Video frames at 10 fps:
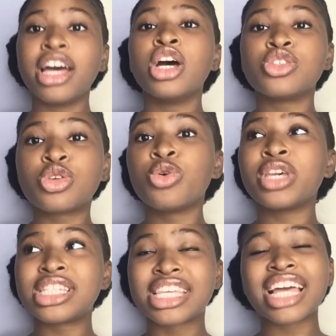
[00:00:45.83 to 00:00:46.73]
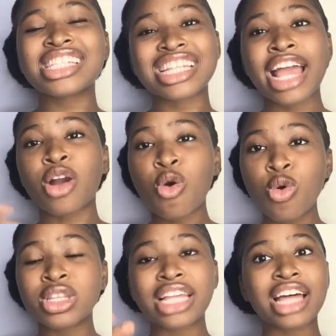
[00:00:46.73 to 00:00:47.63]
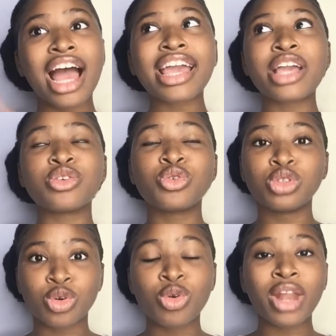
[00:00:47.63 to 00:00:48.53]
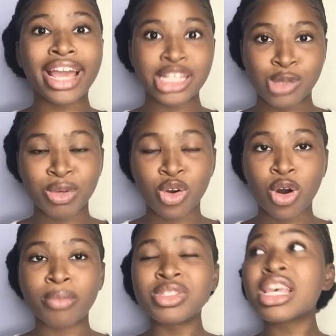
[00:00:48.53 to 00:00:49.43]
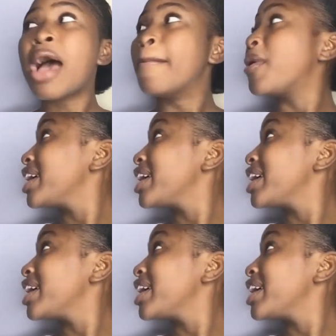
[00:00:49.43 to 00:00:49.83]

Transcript: so it gets like colder the higher you go the cooler it becomes but